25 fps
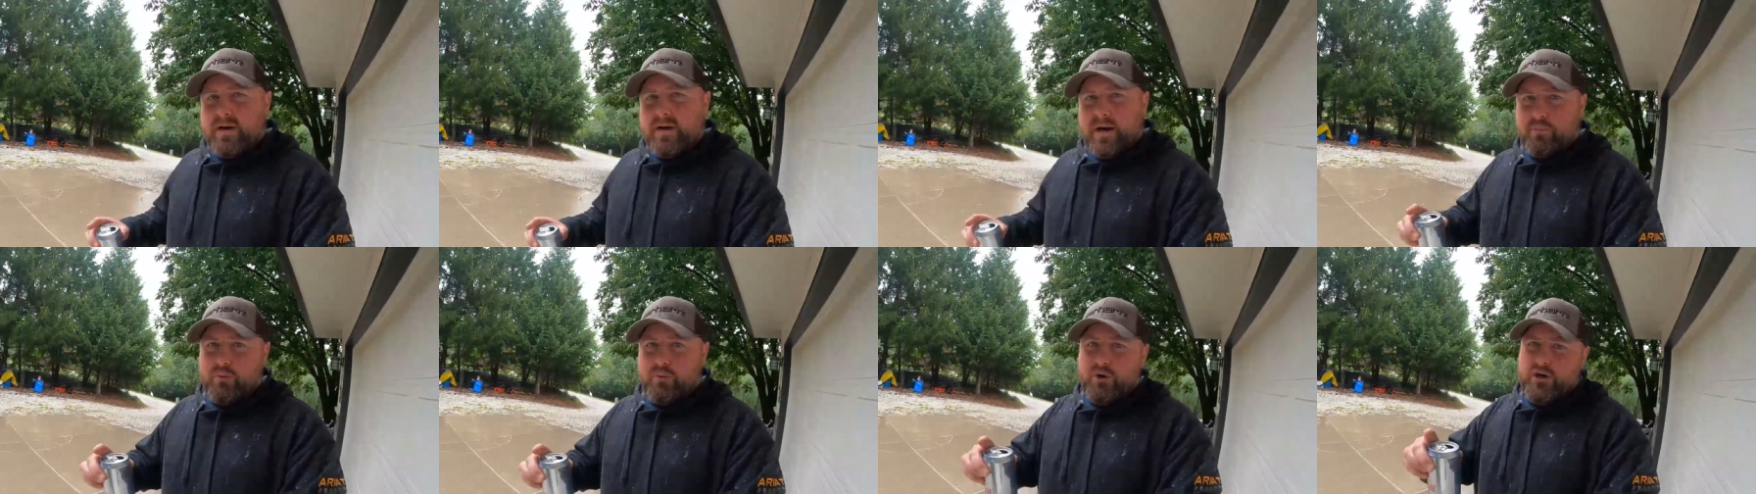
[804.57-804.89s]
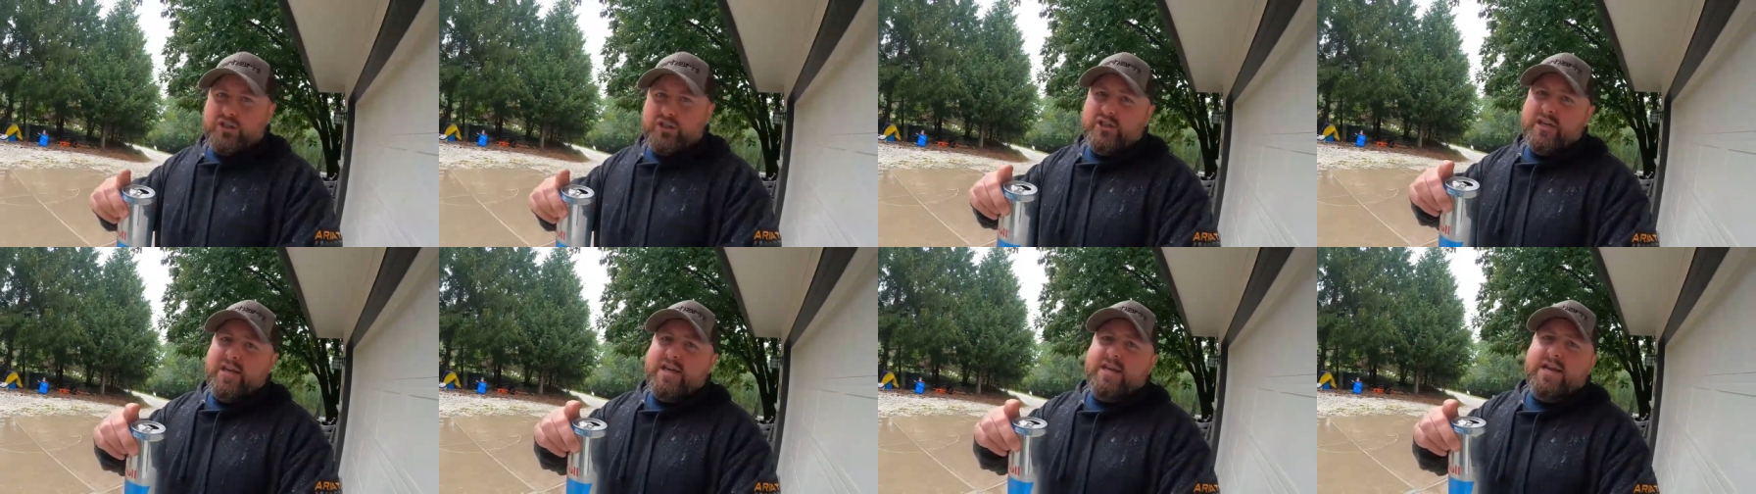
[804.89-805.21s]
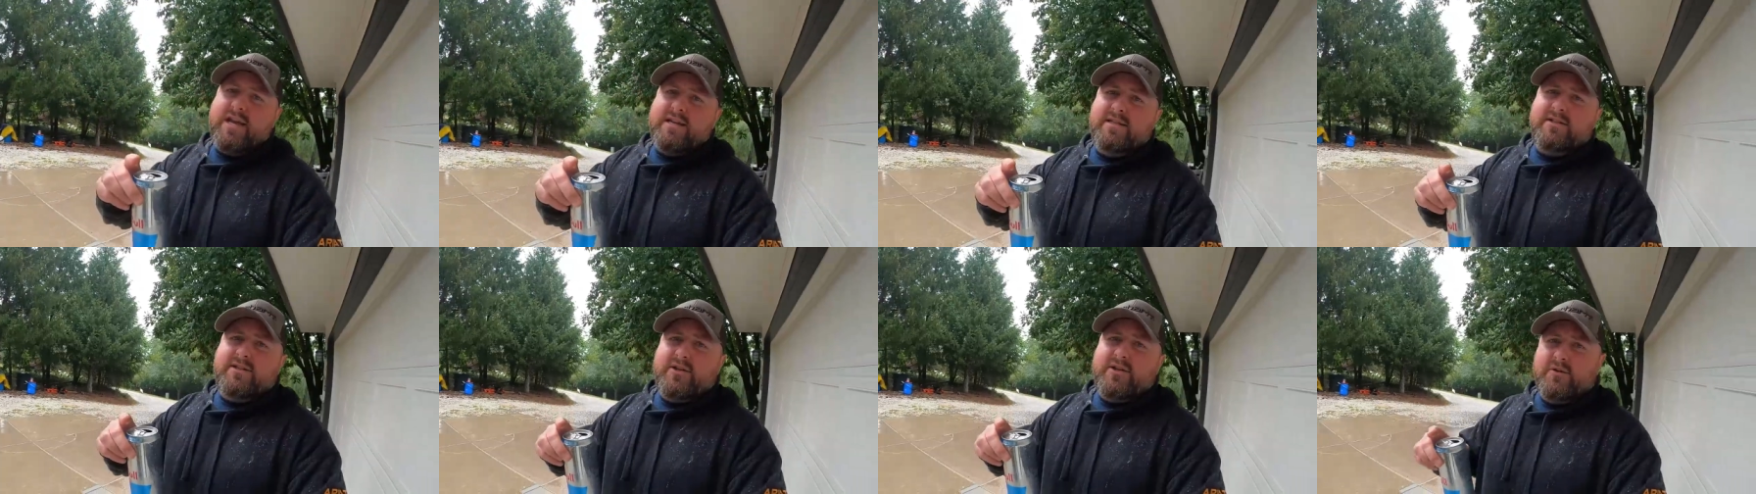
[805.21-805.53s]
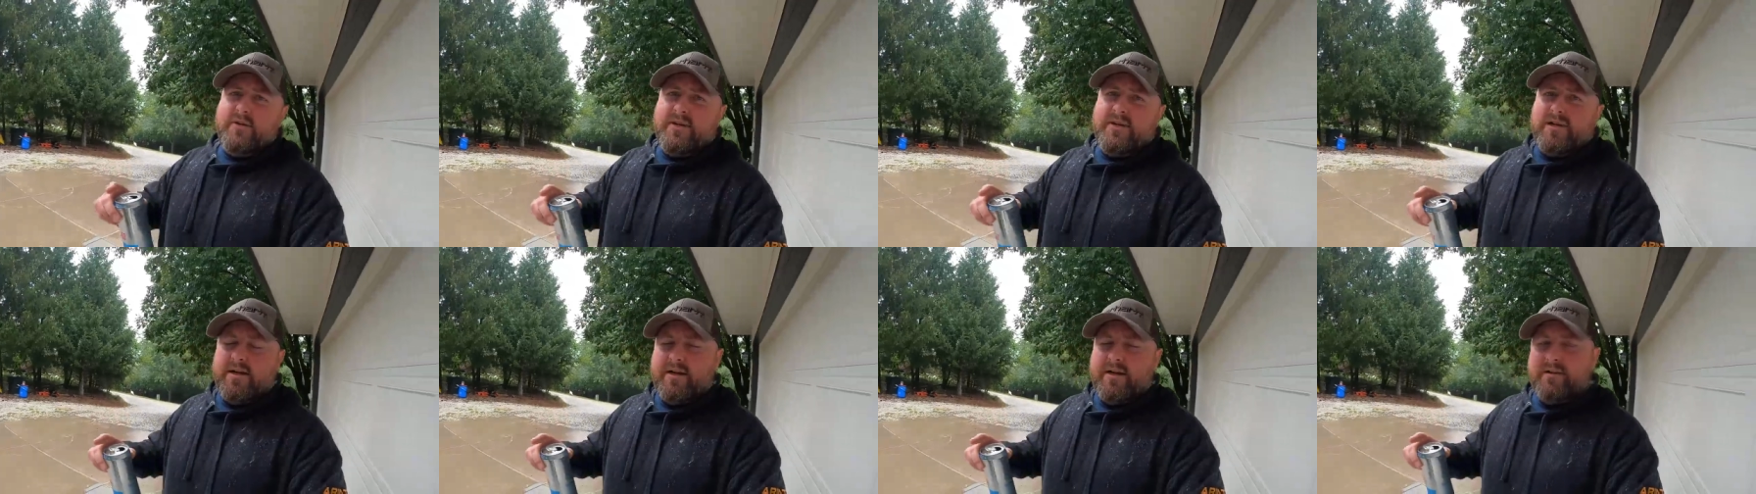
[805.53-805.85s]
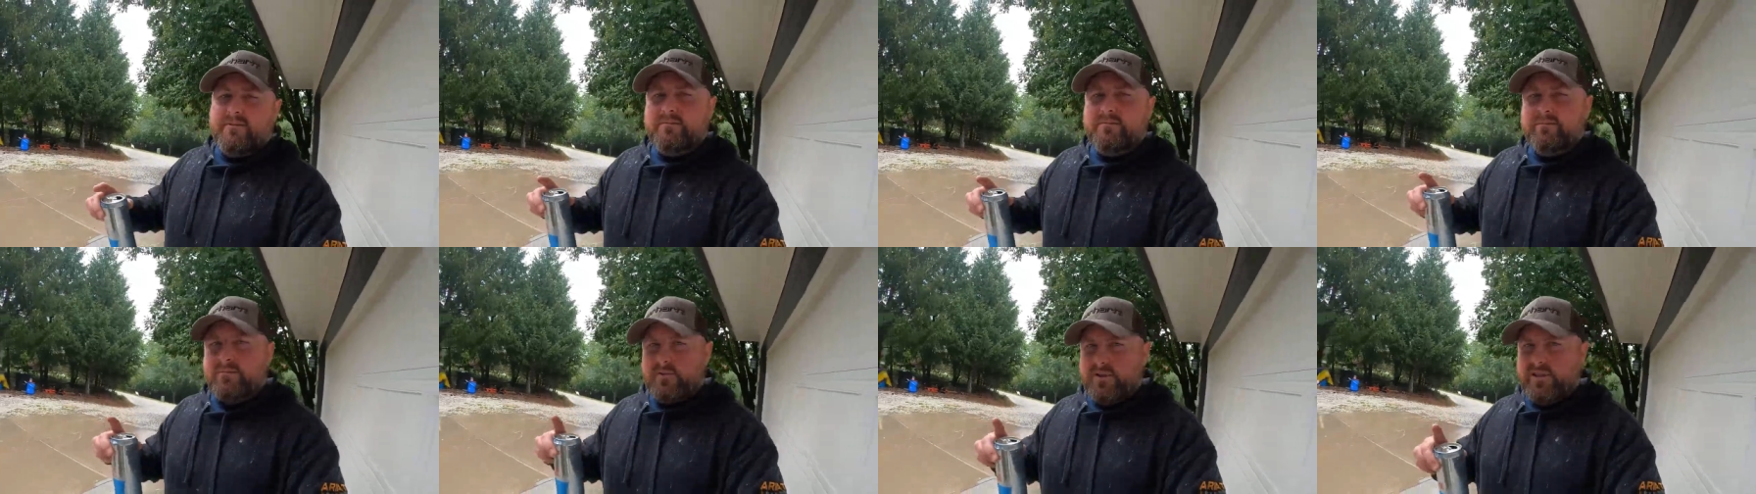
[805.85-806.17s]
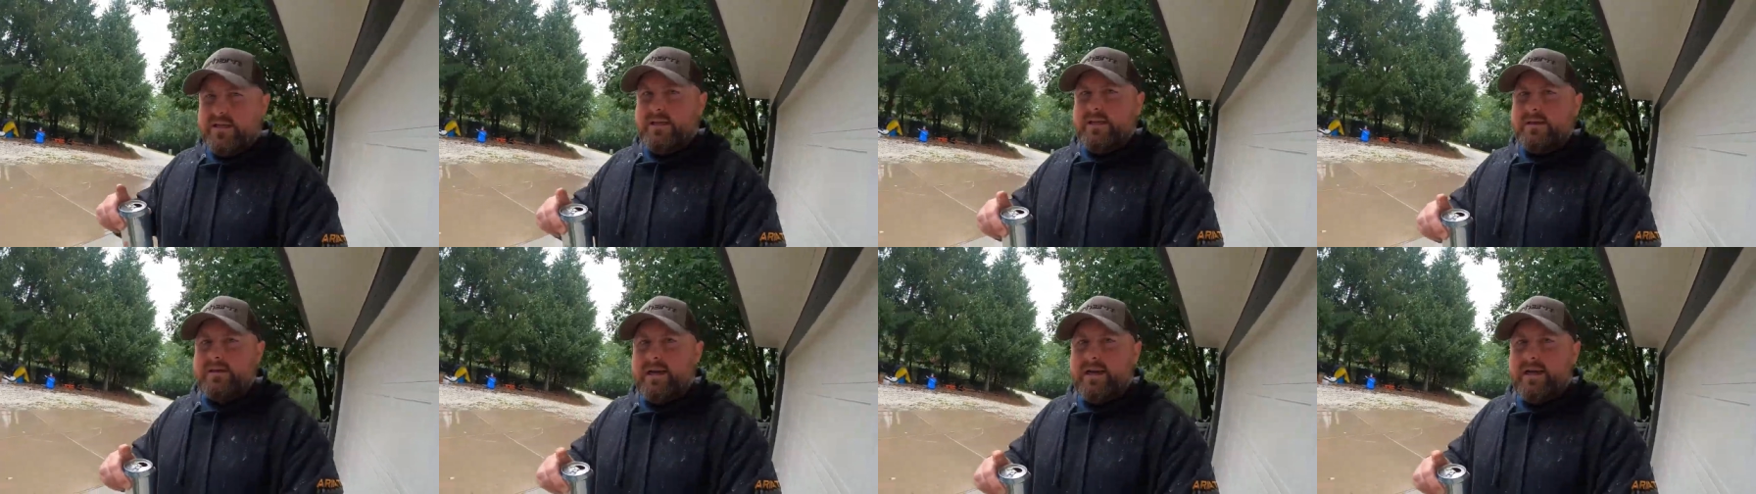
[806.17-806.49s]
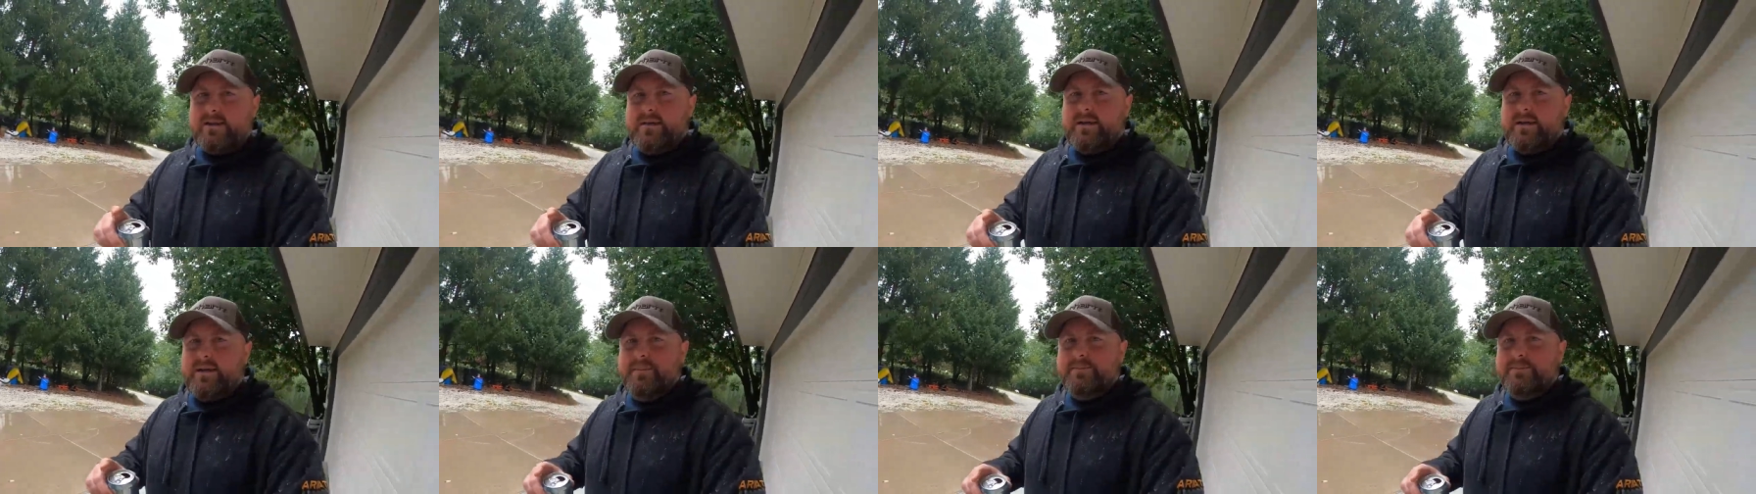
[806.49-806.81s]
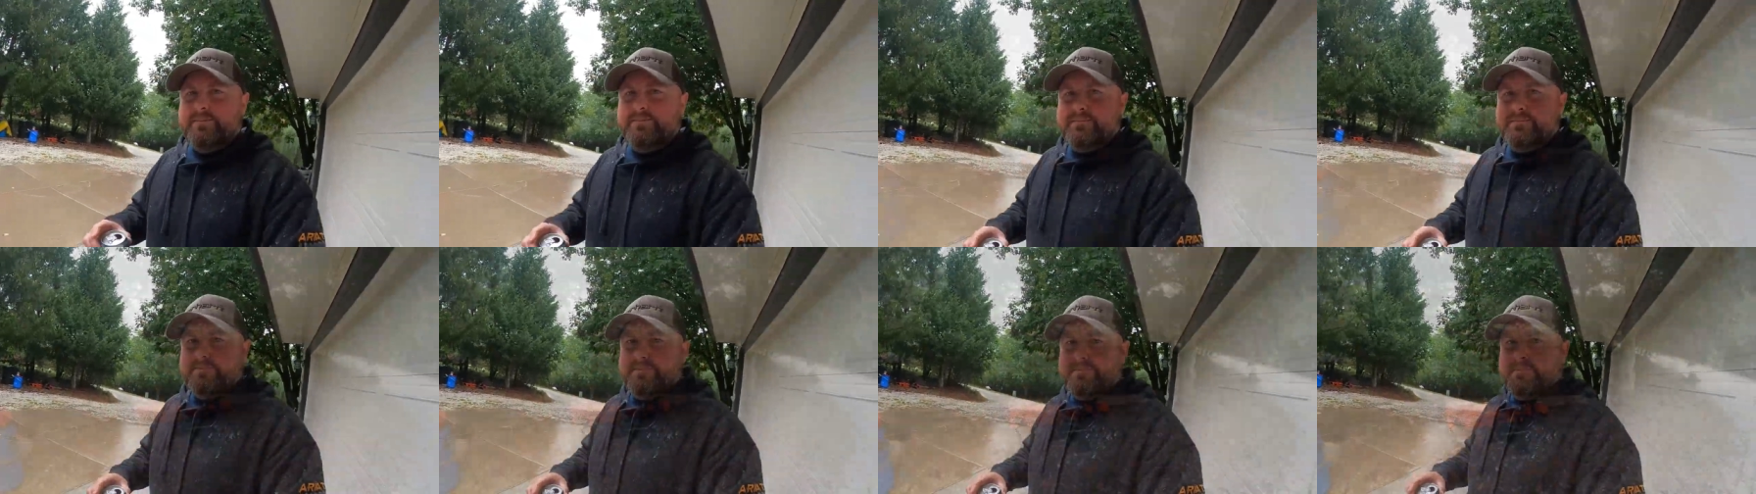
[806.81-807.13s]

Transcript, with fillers: I appreciate you guys tuning in. See you next time.